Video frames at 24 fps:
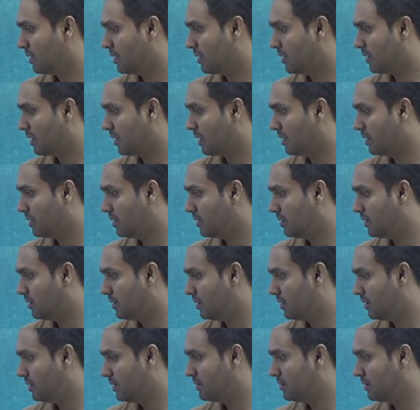
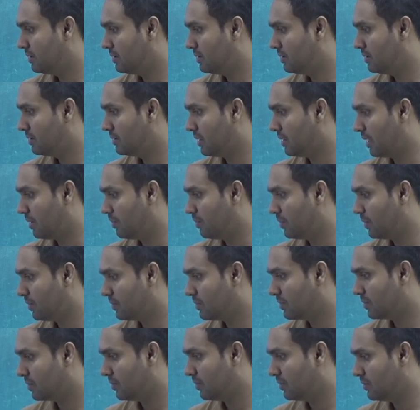Is the chat box
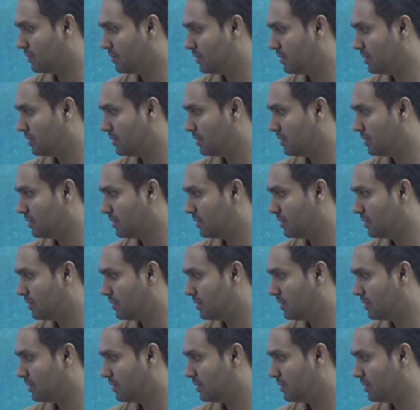closed?